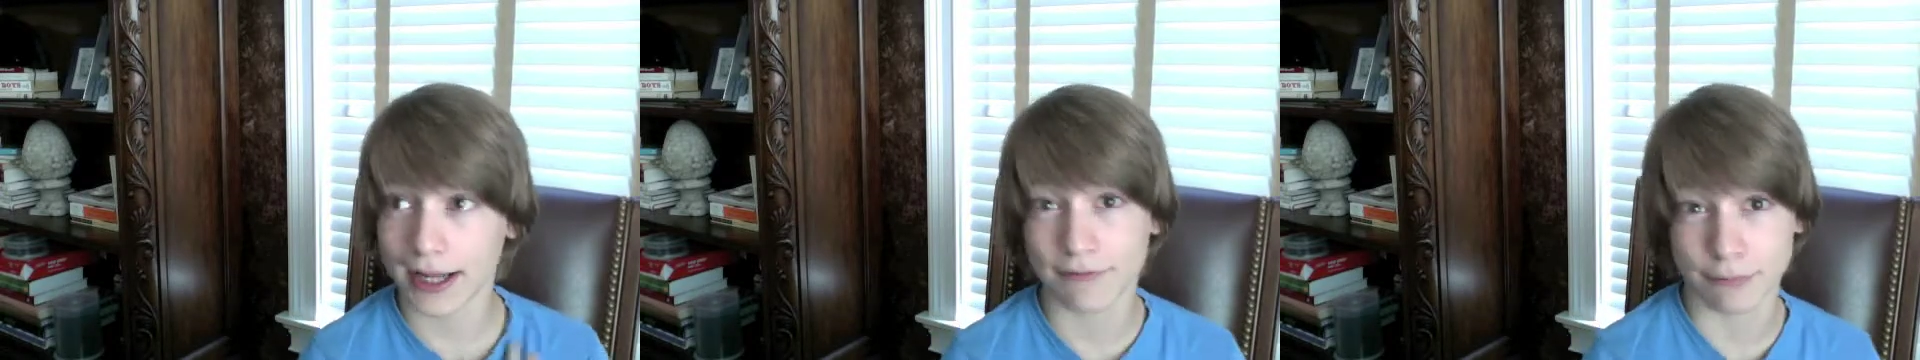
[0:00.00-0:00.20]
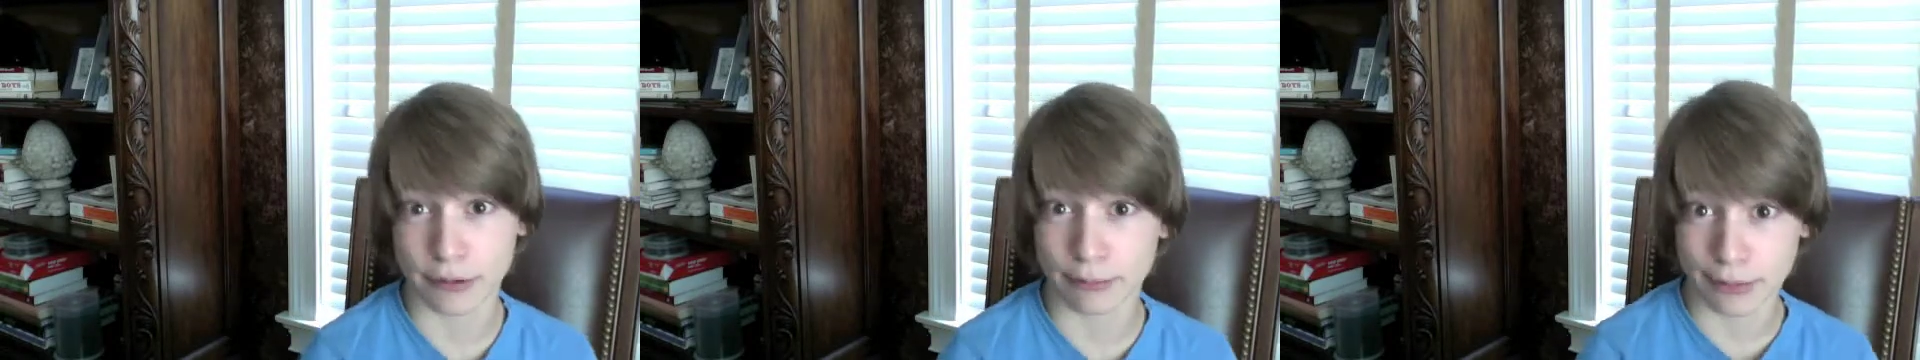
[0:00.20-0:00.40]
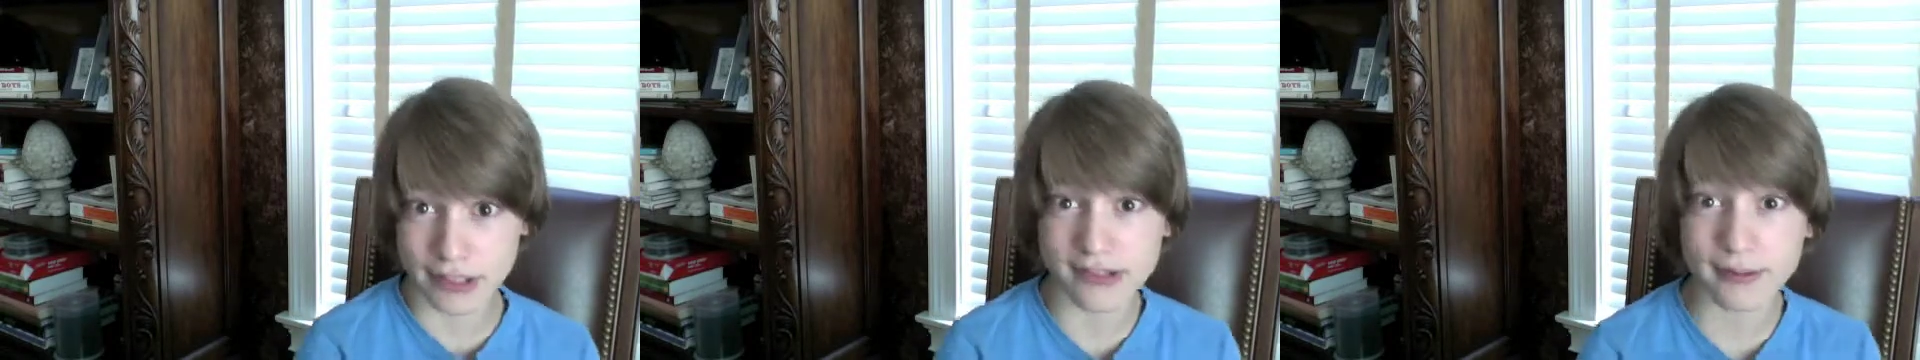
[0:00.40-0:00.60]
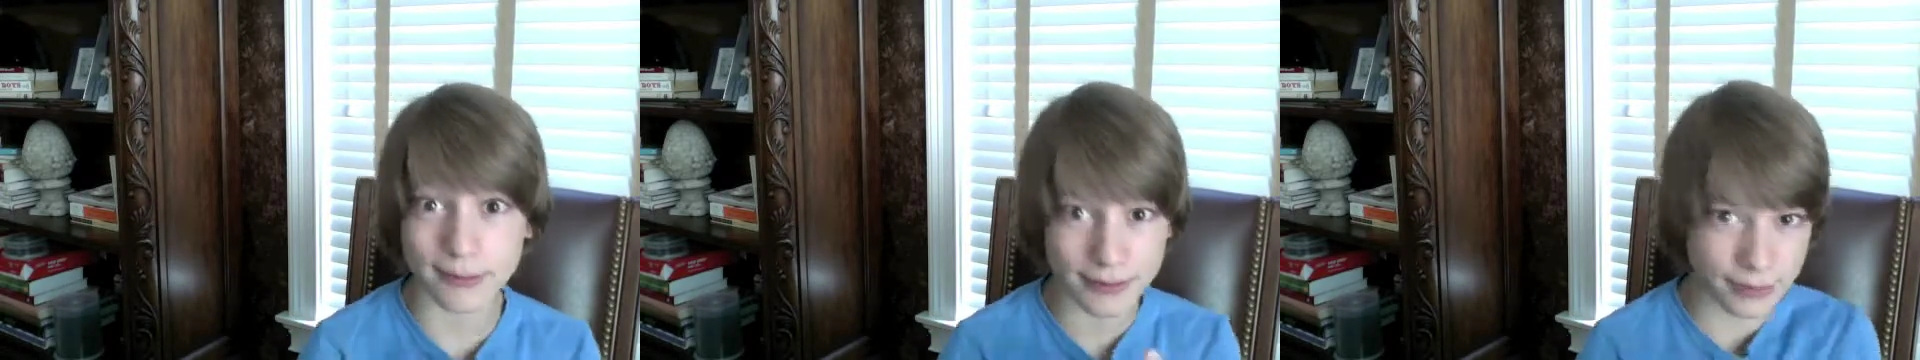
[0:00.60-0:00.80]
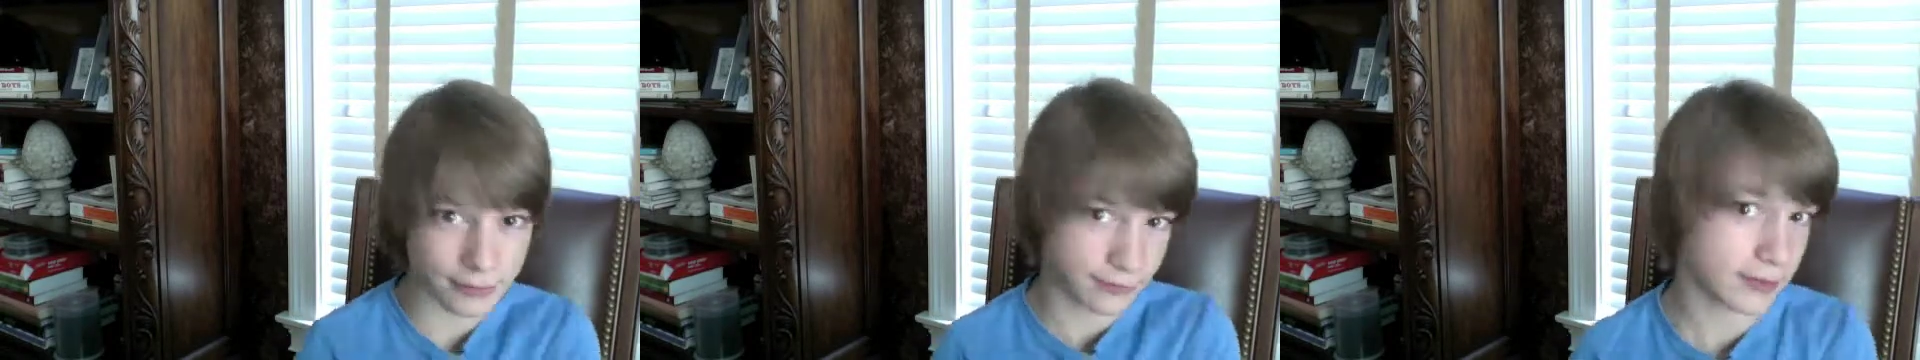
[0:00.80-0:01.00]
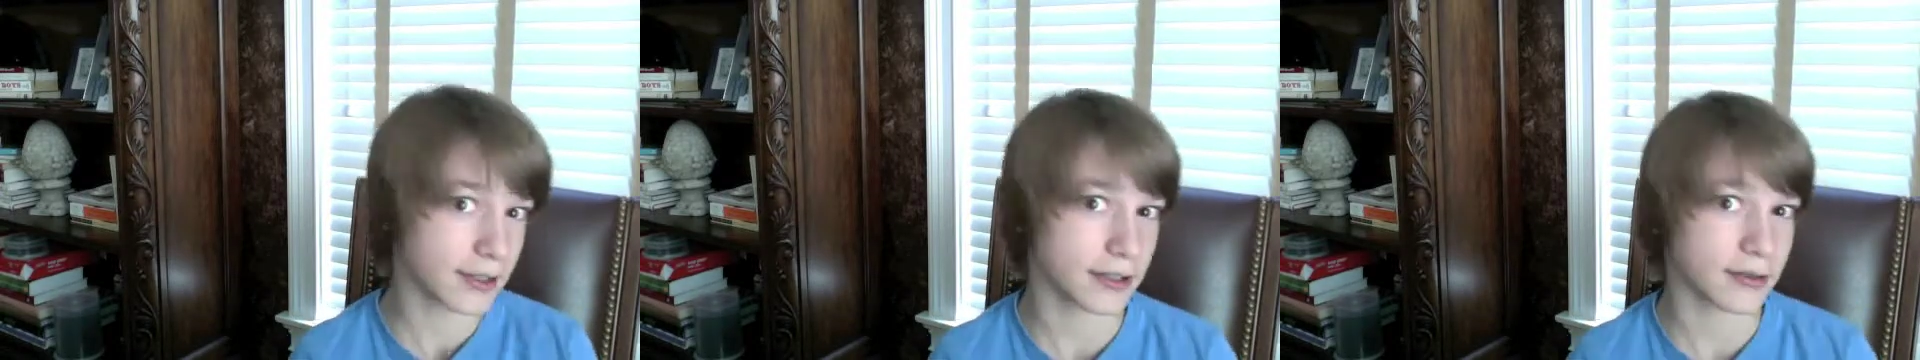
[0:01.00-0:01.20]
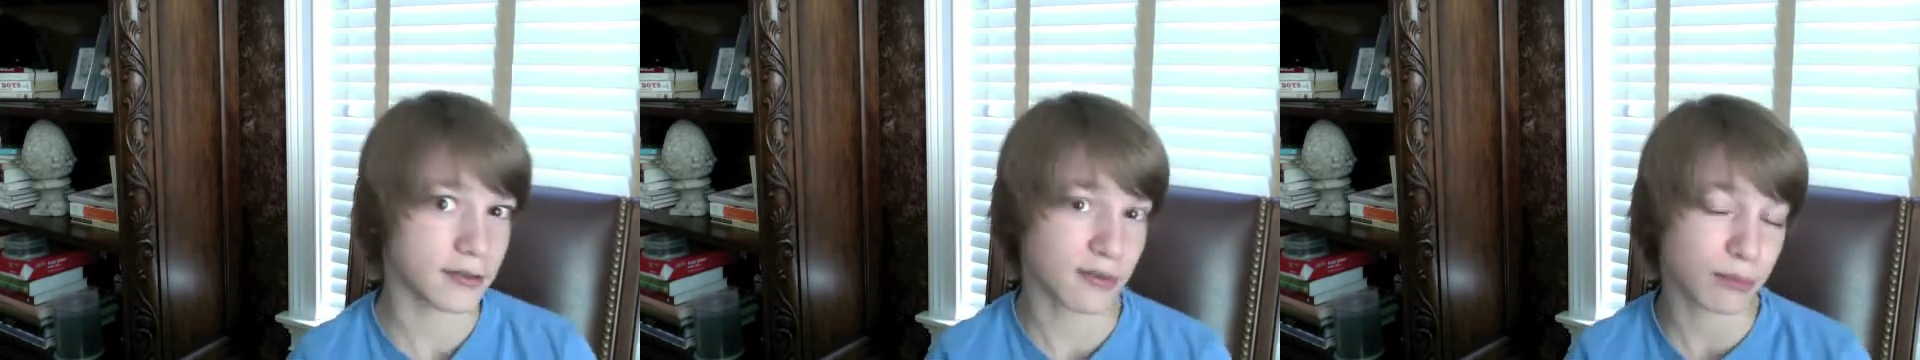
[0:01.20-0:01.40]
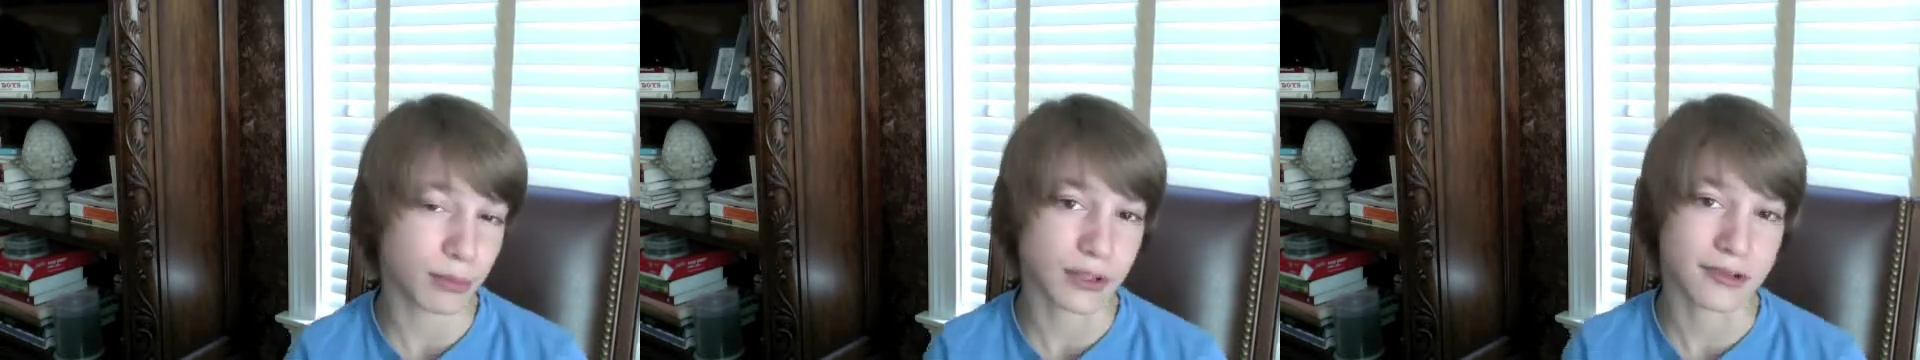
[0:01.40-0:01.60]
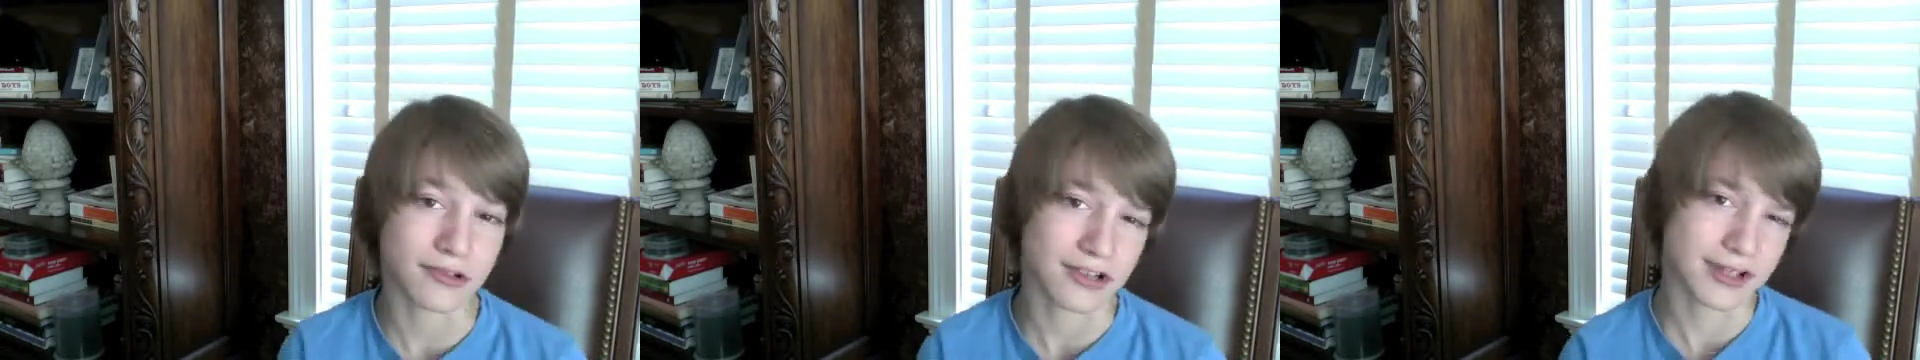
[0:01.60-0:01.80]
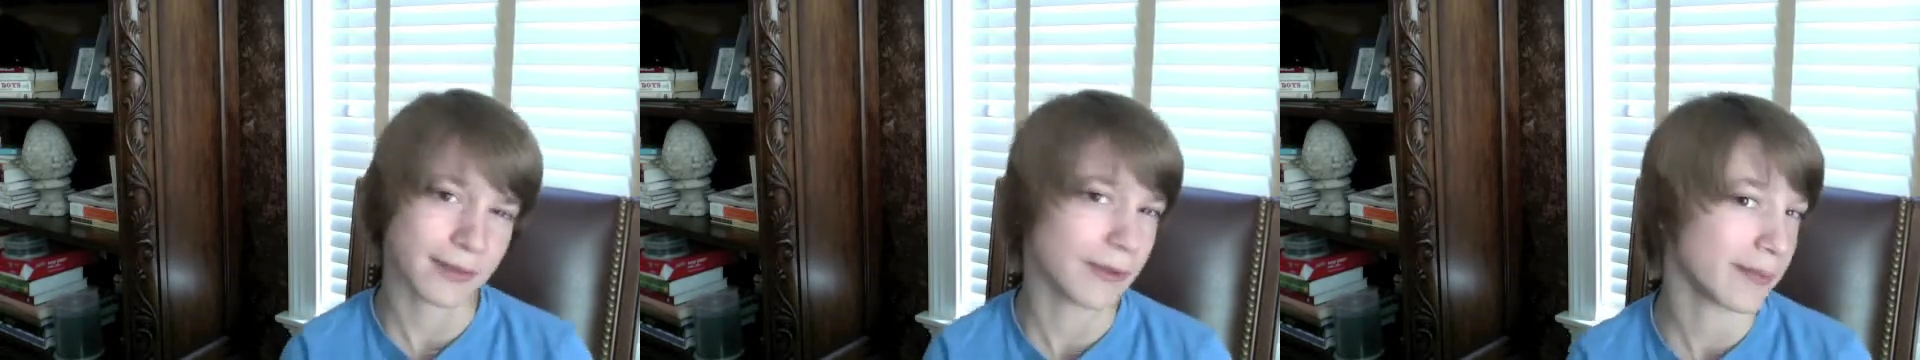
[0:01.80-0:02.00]
been busy with the videos, but
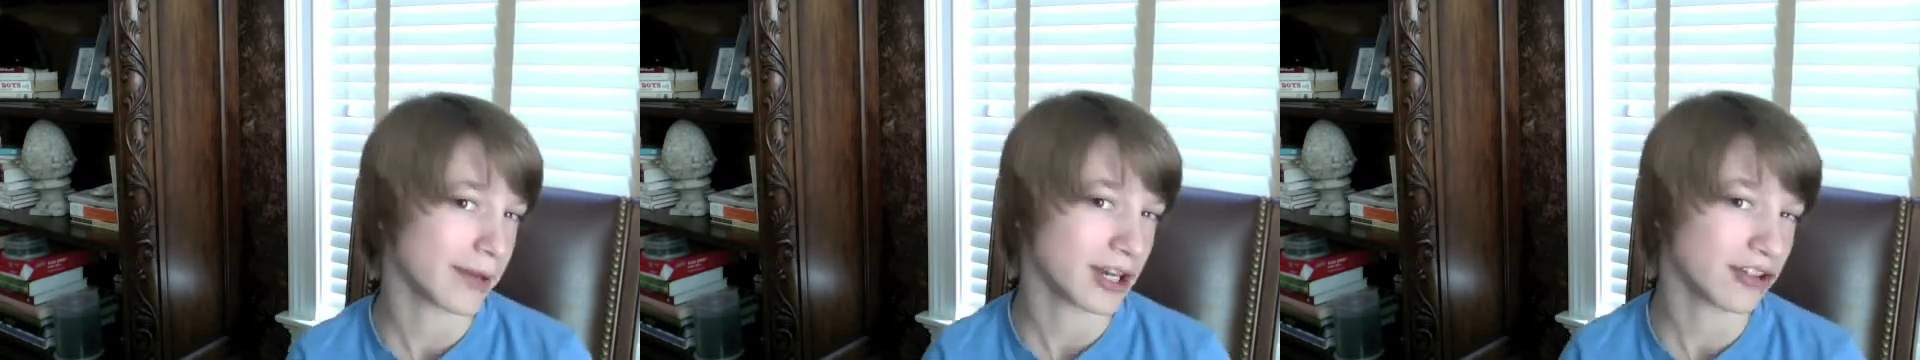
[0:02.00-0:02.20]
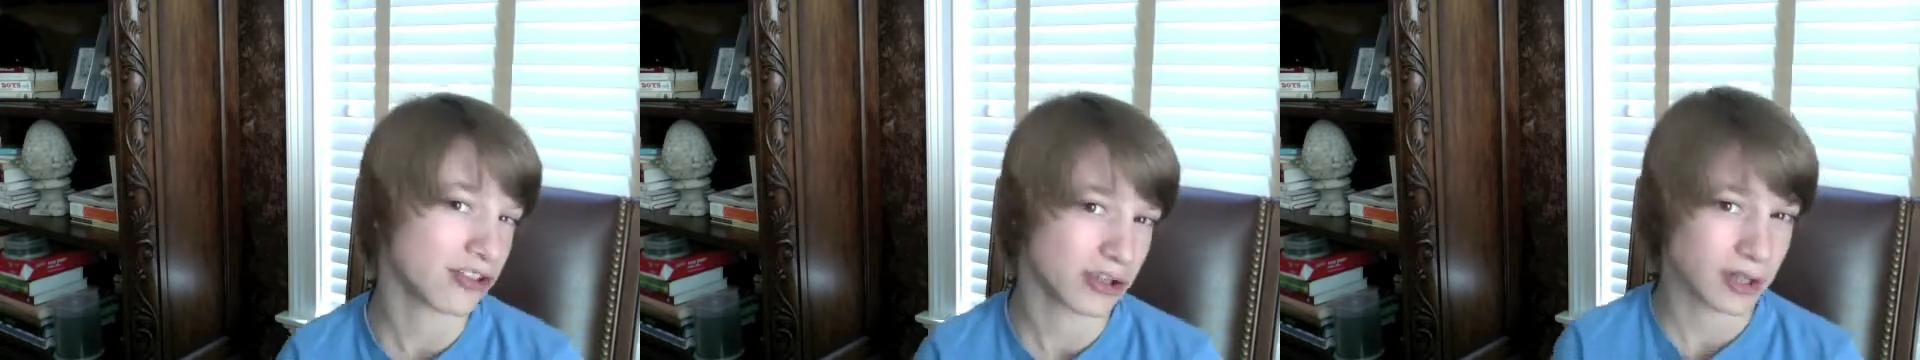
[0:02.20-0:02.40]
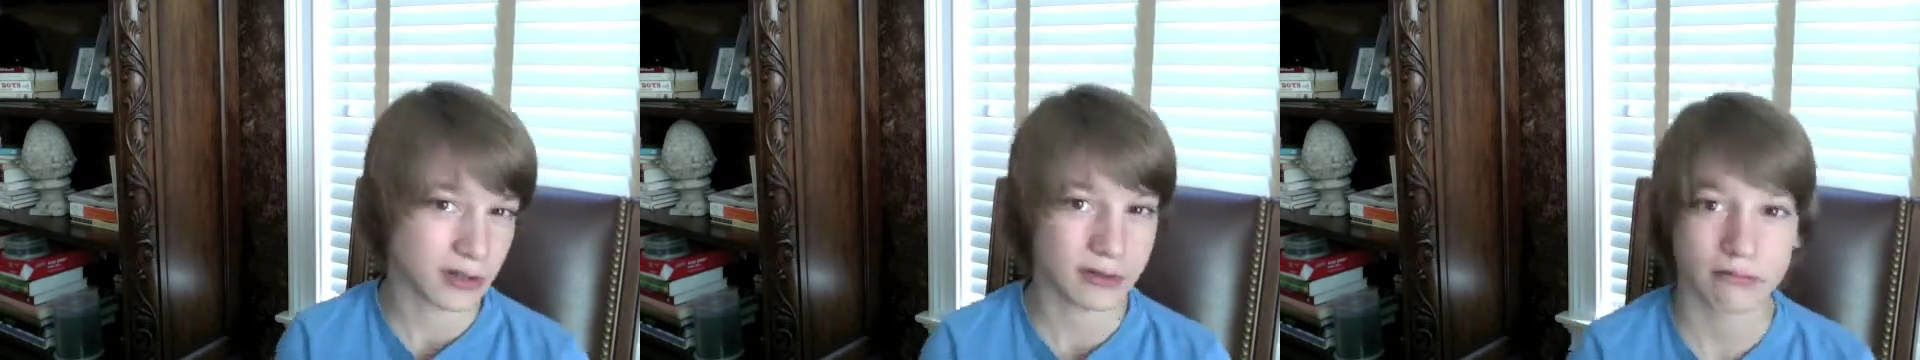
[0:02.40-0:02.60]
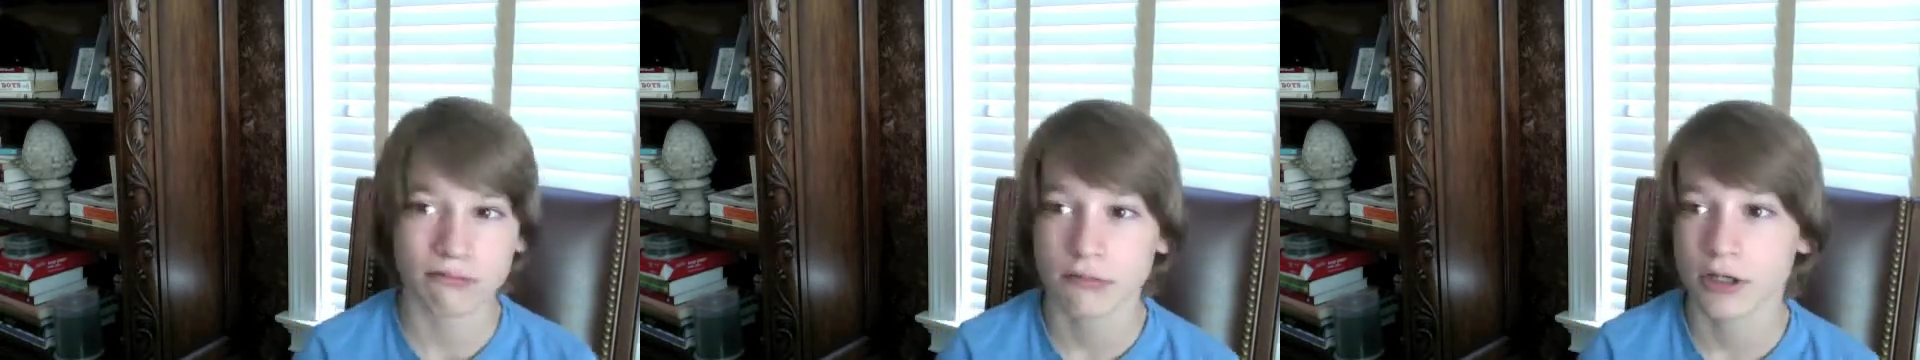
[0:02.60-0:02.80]
just on my main channel,